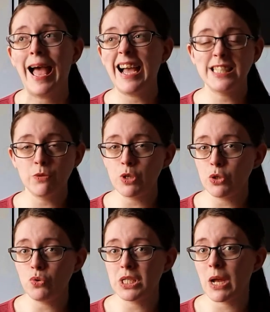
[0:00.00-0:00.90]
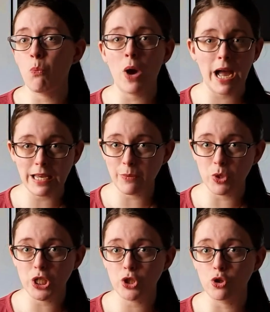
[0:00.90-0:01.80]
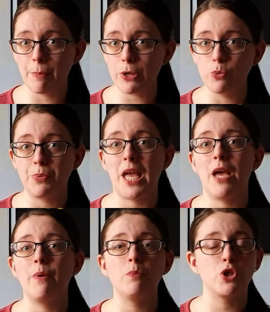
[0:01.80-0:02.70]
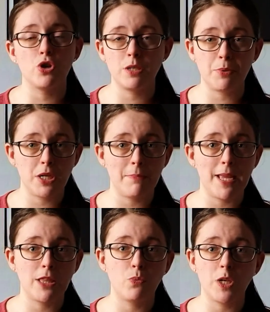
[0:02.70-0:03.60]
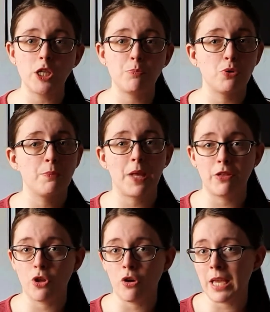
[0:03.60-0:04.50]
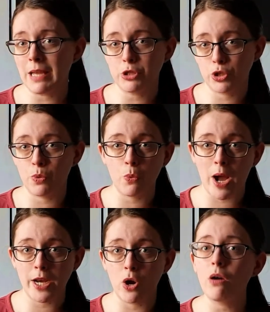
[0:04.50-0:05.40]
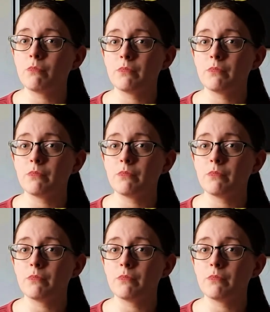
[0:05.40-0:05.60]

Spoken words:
I didn't really understand why he wanted to go back up there when we'd already been and made the wish, but I thought, yeah, sure, why not?